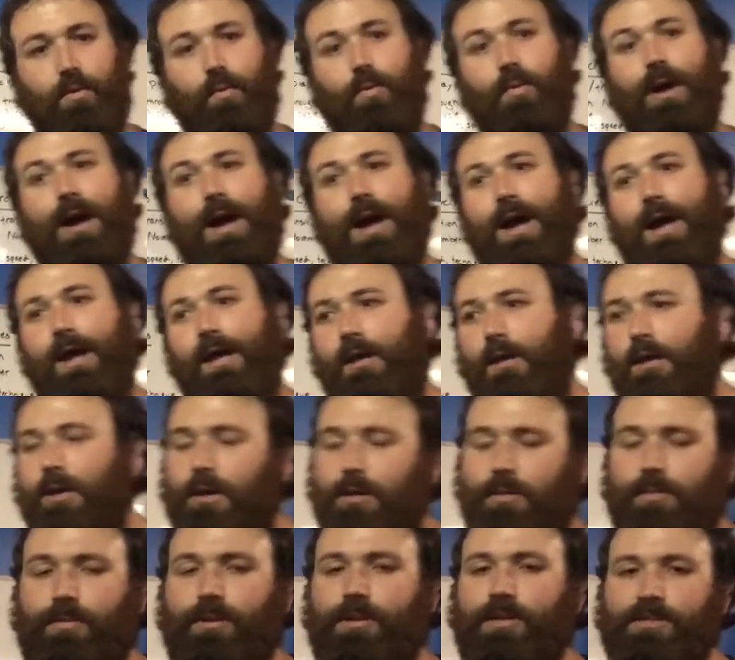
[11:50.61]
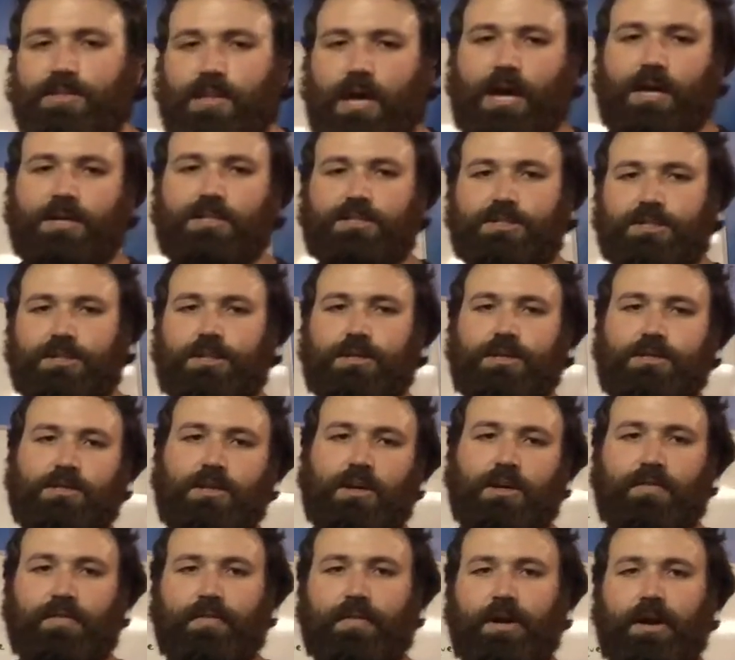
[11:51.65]
Why? Because oxygen is
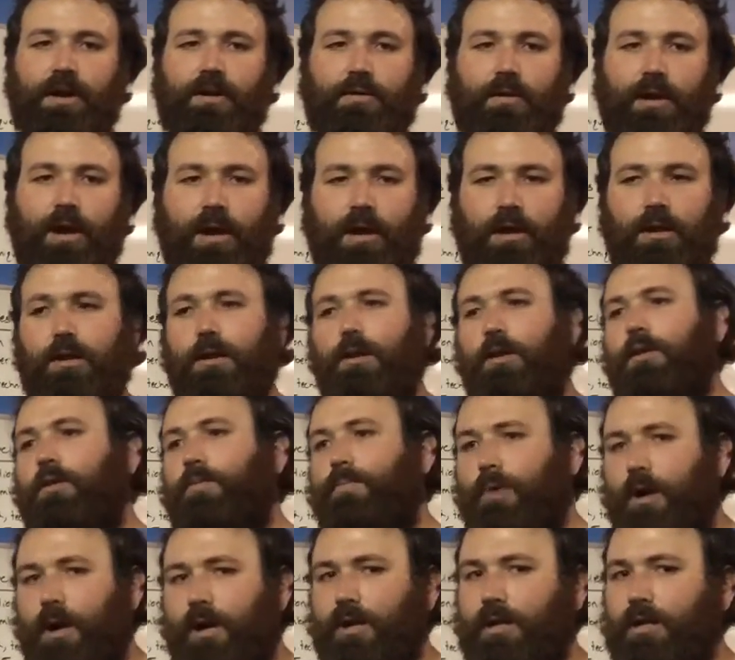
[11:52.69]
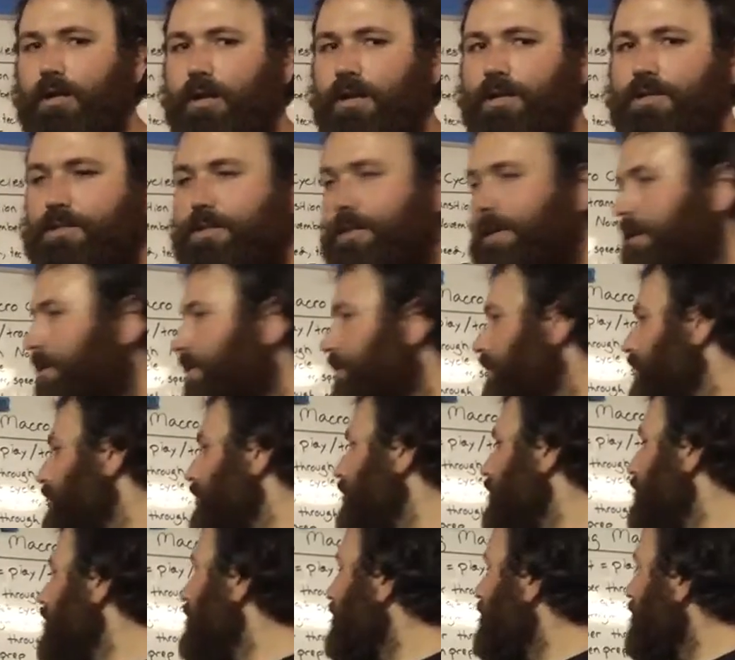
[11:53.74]
our friend, right? Body needs it.
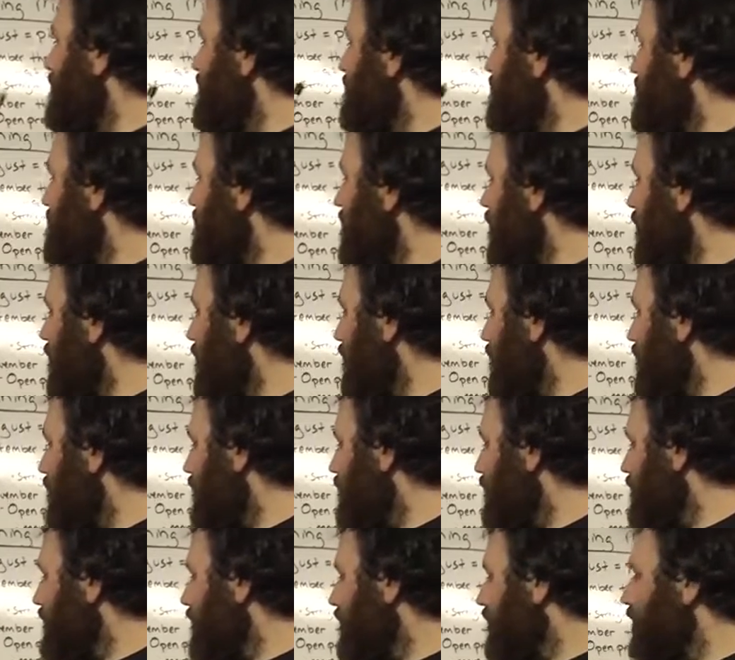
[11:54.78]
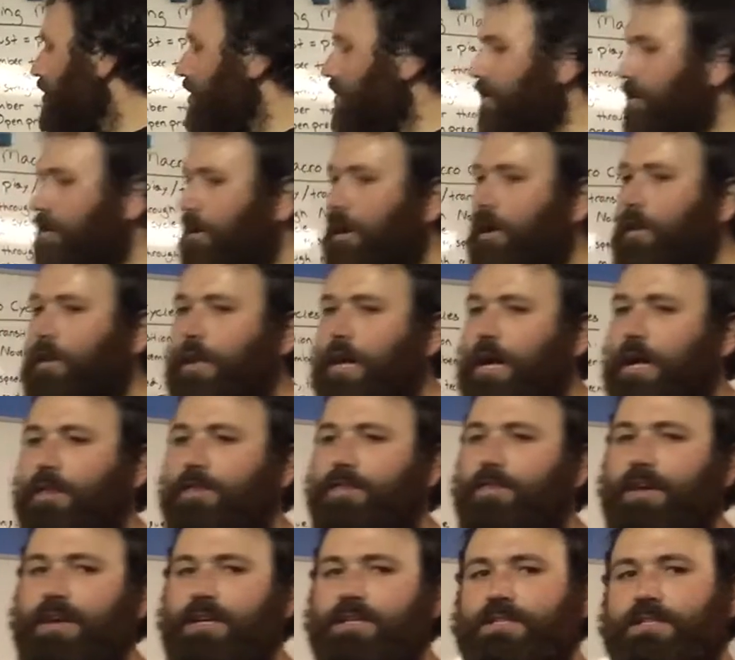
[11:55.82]
So, a lot
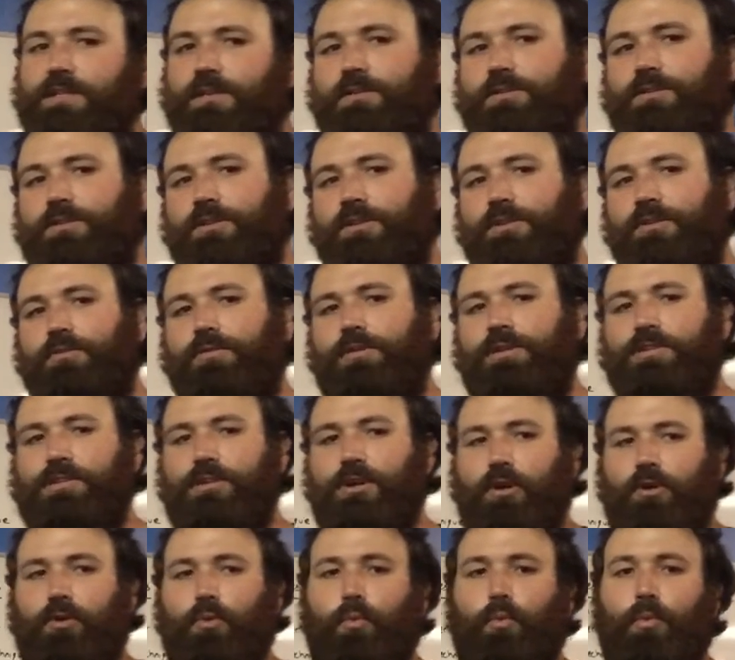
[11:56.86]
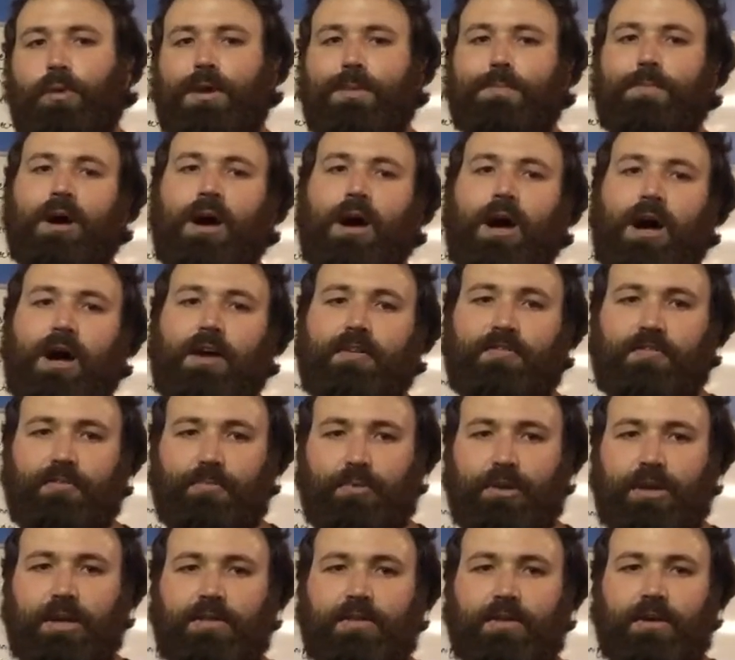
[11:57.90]
of things they'll do is called Wim
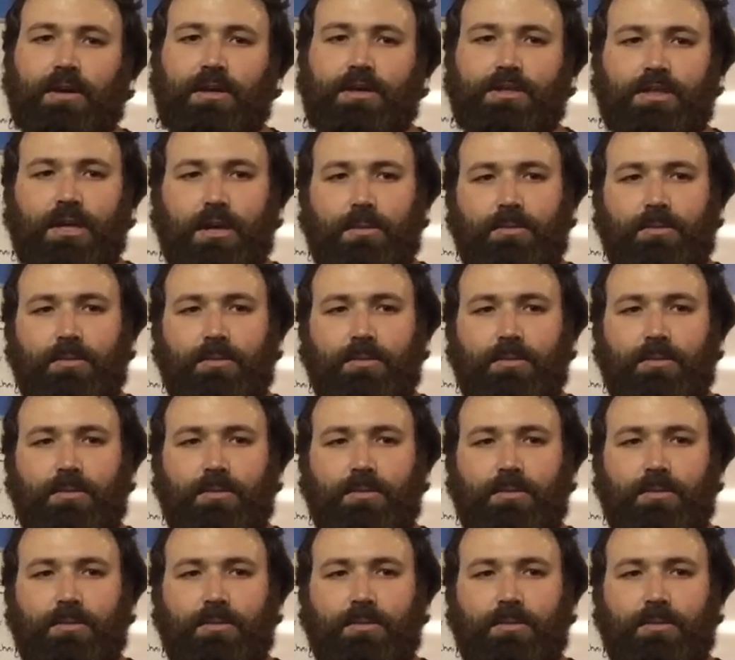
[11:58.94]
Hof breathing.